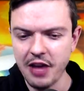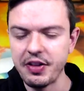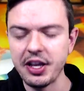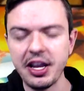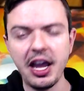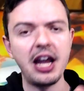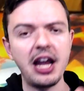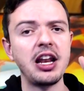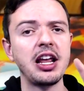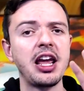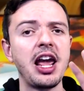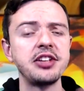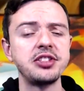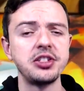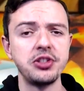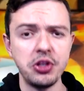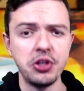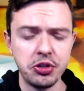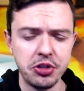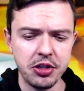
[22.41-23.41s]
Again, in case you're
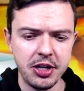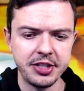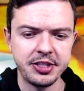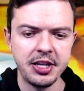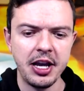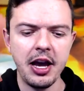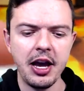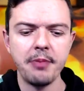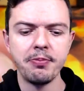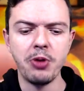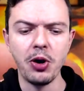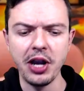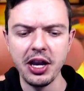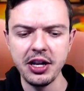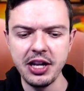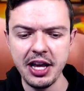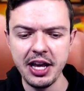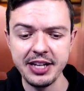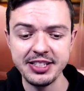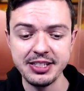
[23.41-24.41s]
new to this,
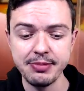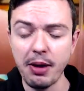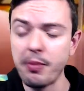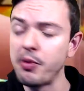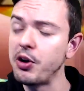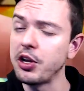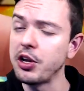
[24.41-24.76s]
Pokedeek is a member of the